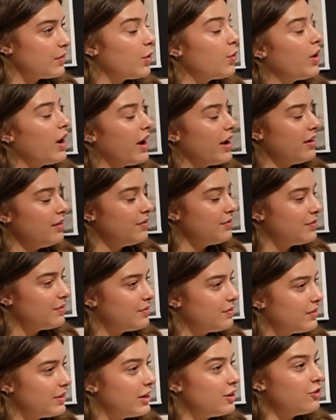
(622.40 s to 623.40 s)
Okay.
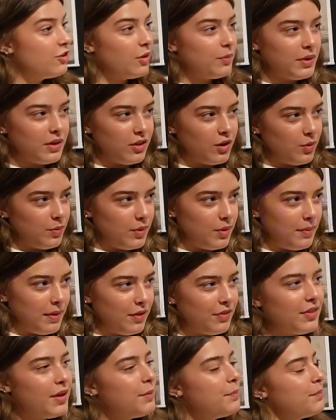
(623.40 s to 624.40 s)
Can you tell me a little bit
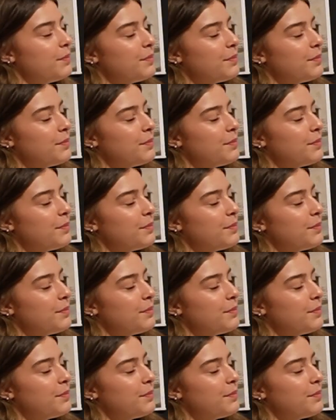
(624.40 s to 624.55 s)
about them?